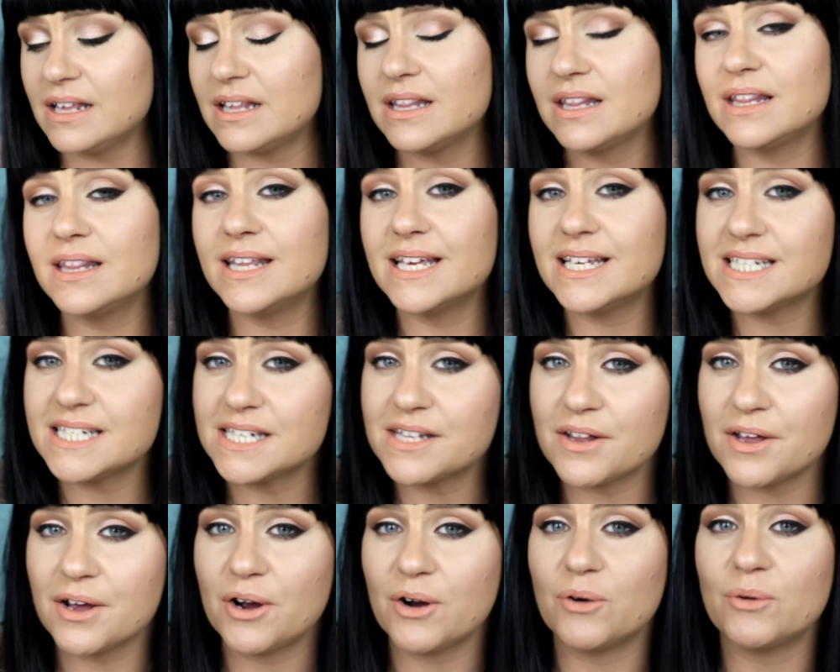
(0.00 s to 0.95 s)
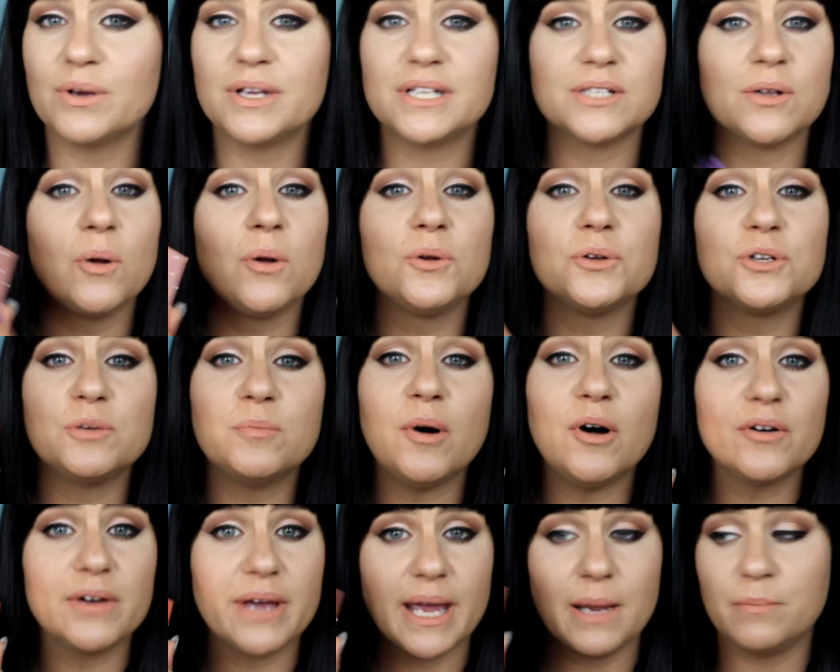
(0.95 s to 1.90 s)
this though is a whole new
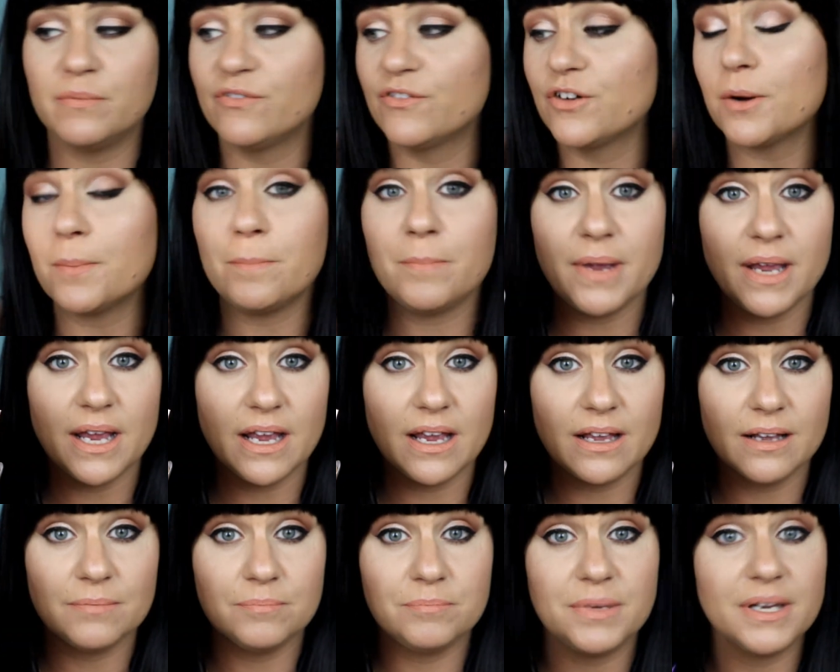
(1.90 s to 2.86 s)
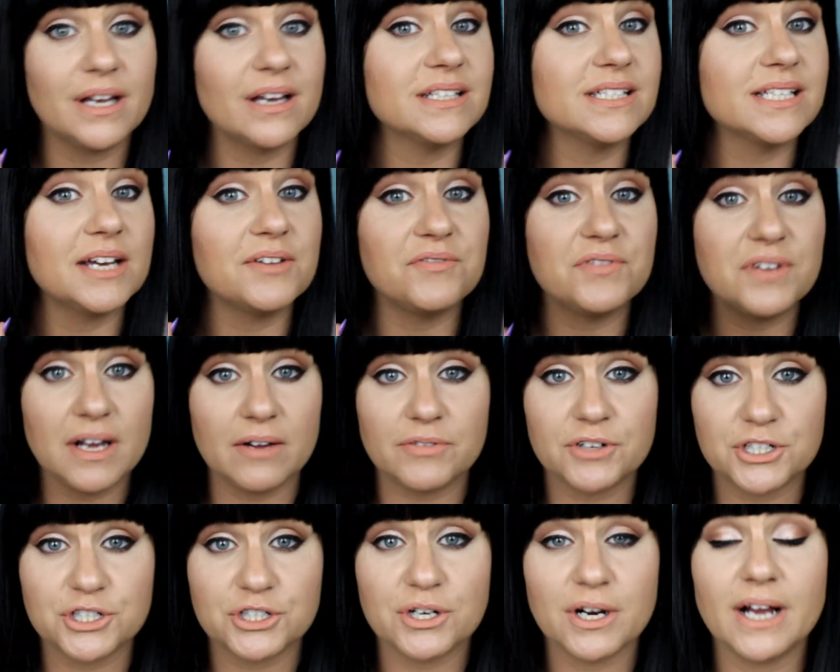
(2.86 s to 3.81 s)
ball game for me because I've
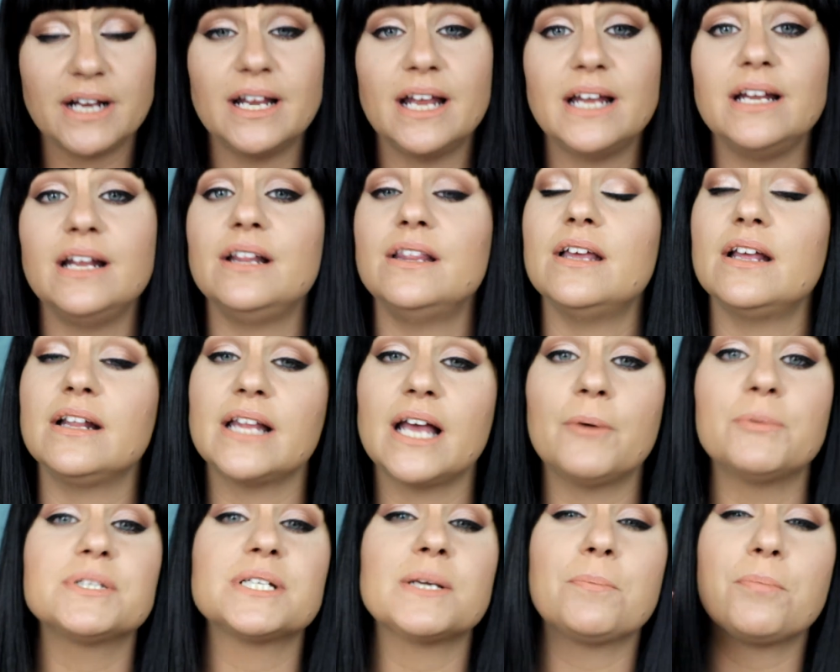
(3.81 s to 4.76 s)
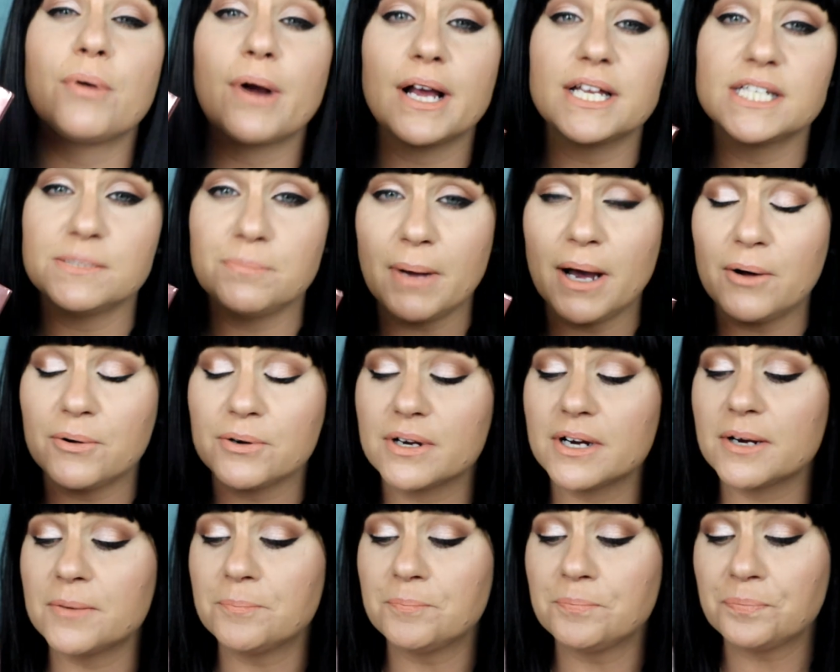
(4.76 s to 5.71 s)
never tried anything that was a pressed
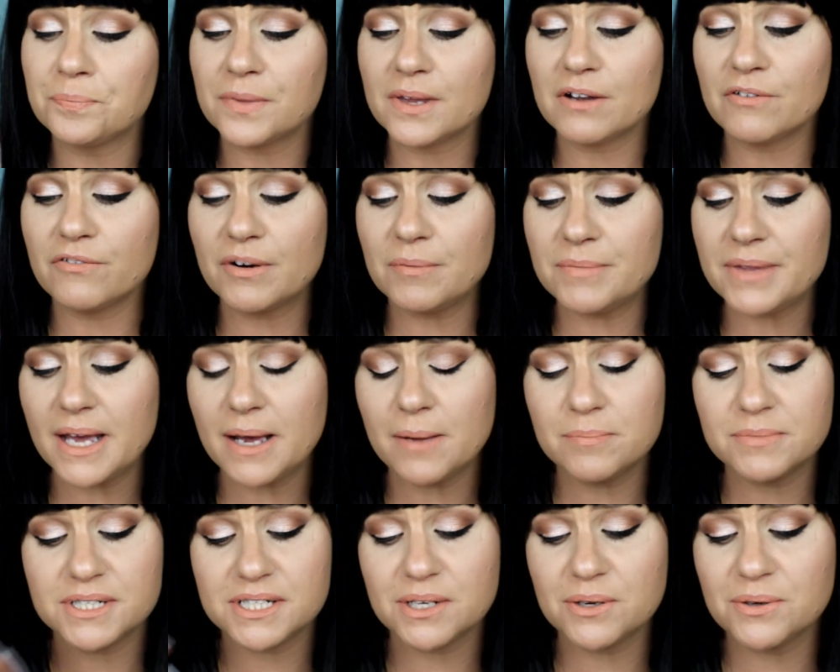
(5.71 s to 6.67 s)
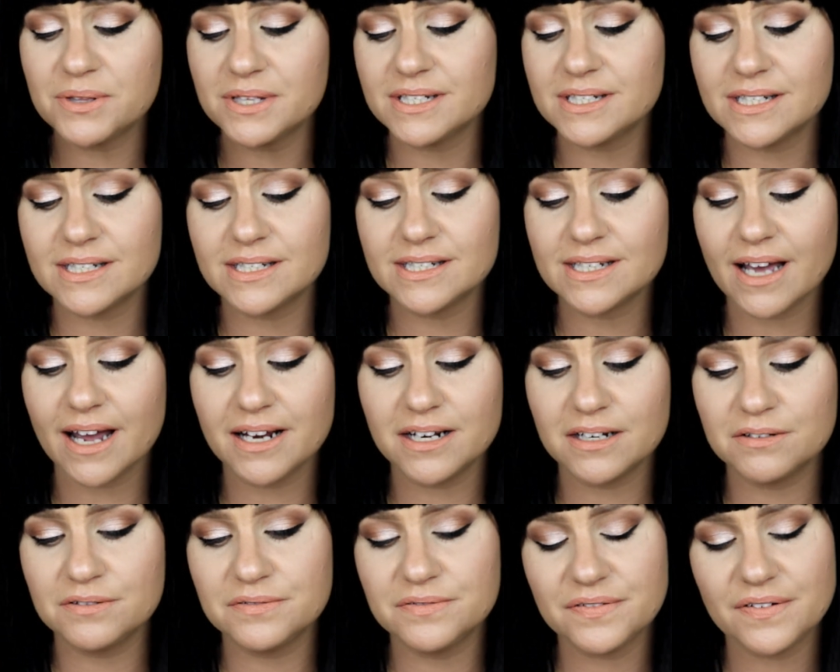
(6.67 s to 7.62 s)
powder from them so this is
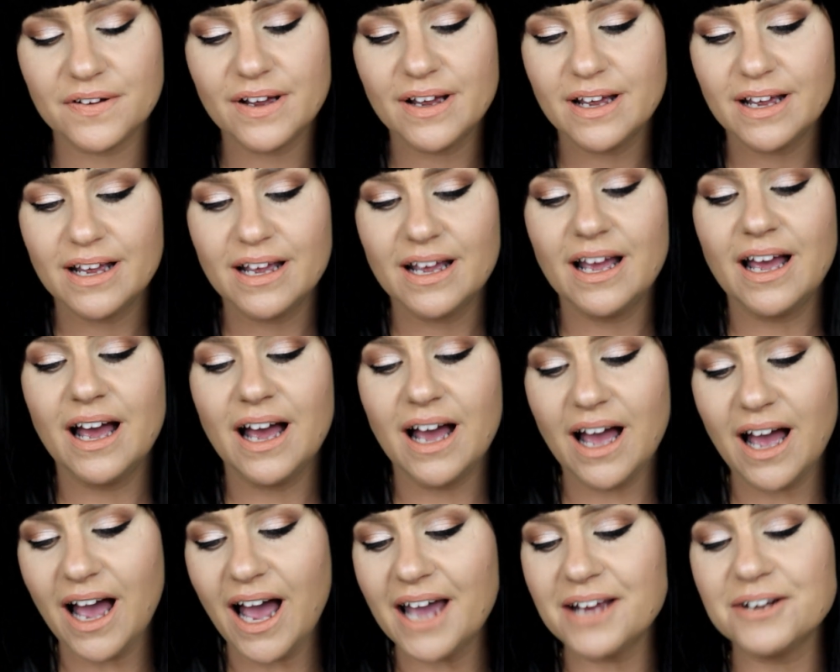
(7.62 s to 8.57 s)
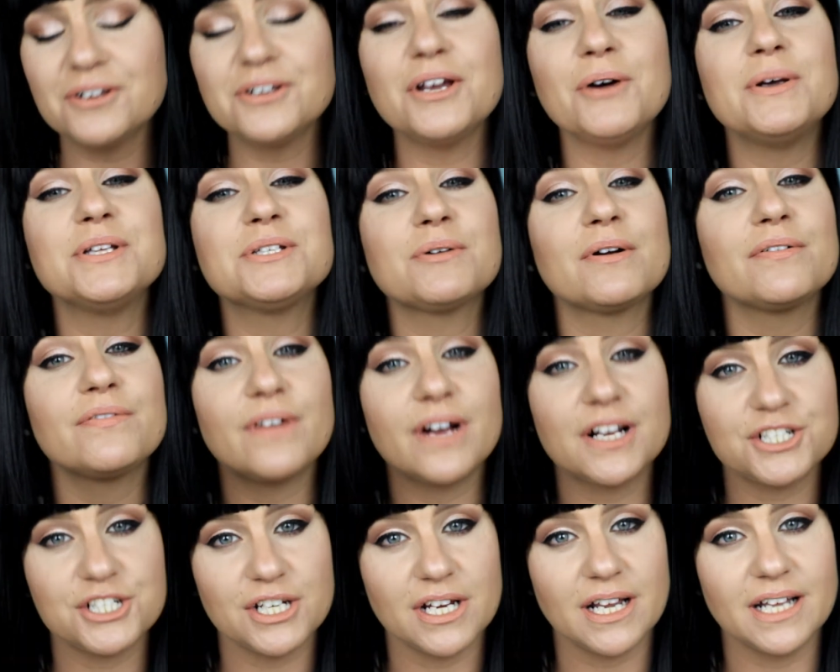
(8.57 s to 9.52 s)
kind of know. It's
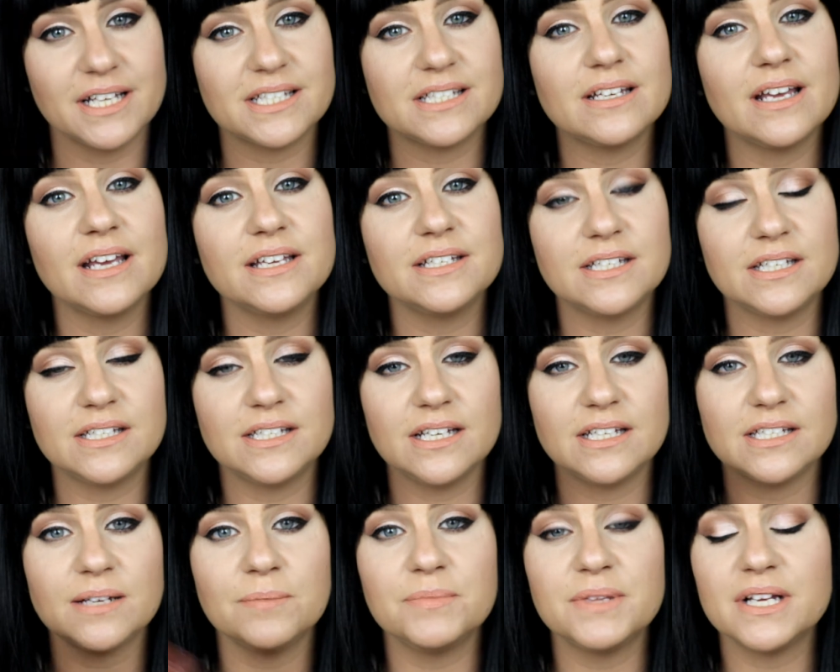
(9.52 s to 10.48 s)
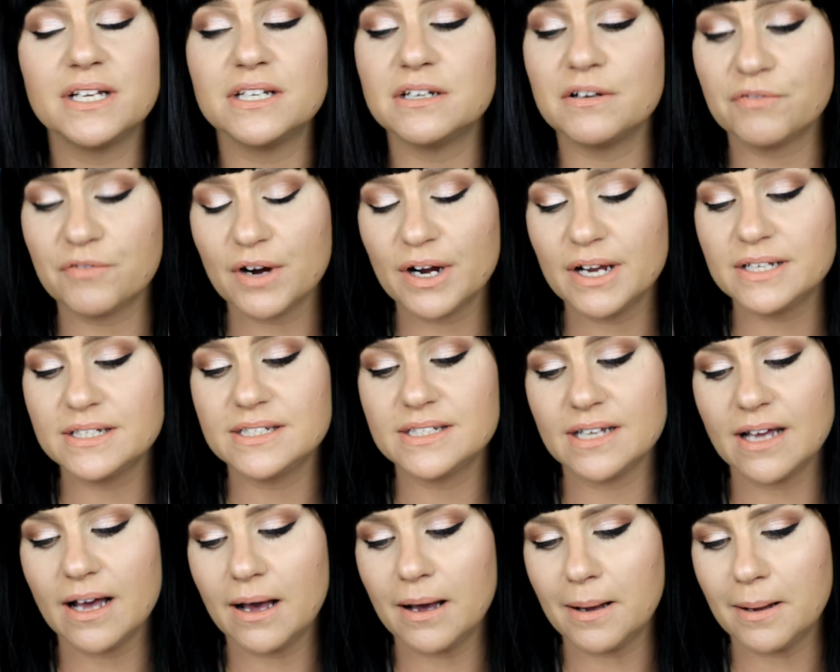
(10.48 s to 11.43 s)
refreshing. It's nice to see something
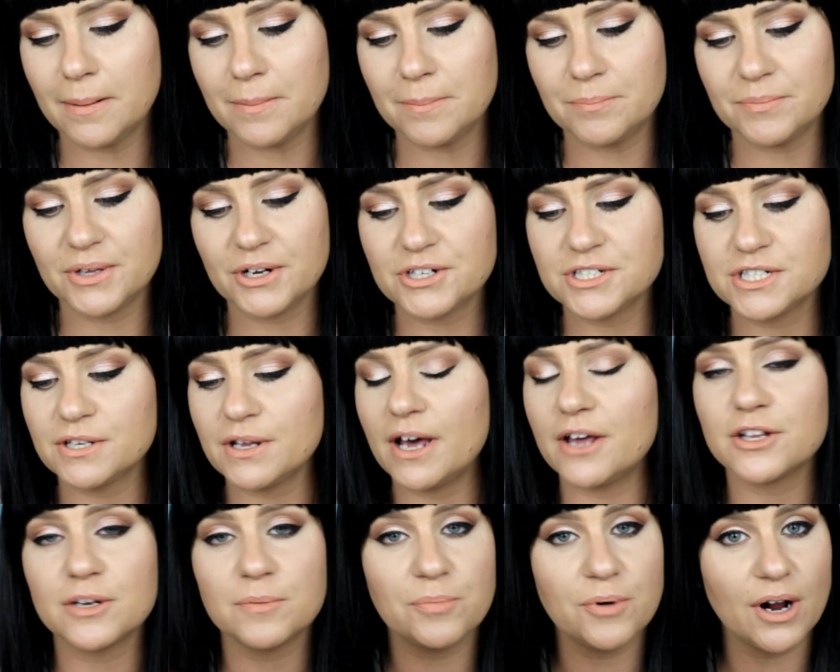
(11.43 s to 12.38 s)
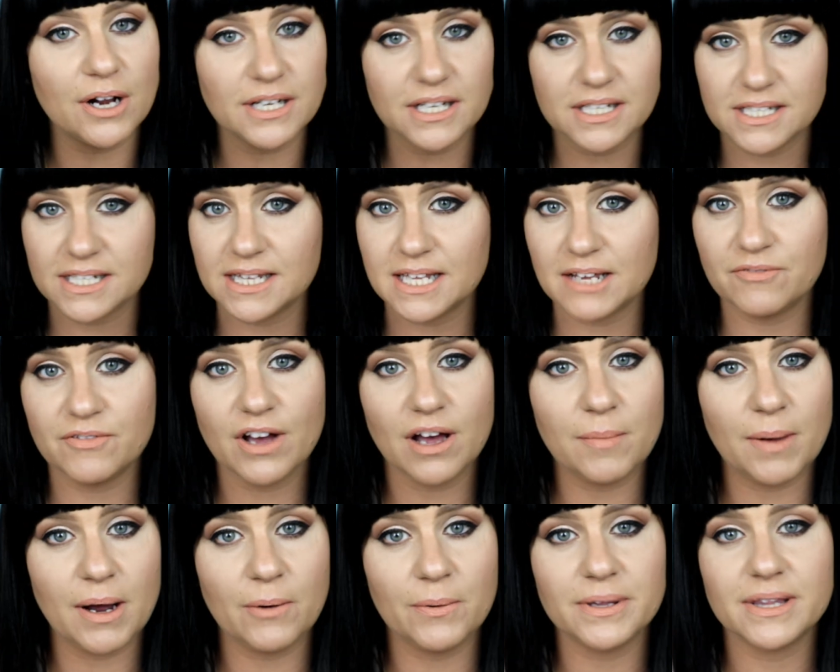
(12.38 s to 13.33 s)
different. Um, there's other products that they've
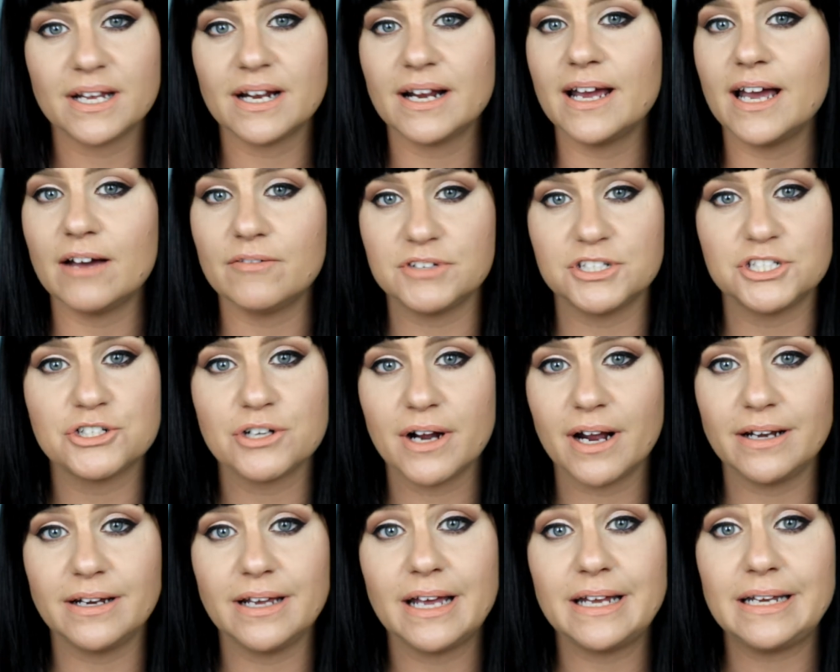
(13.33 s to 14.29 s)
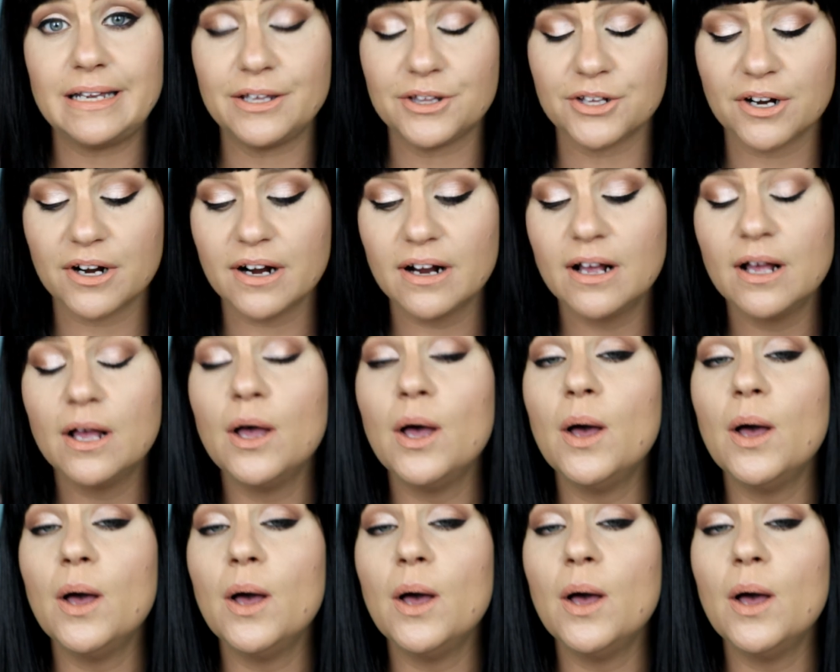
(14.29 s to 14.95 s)
come out with that I haven't tried yet either.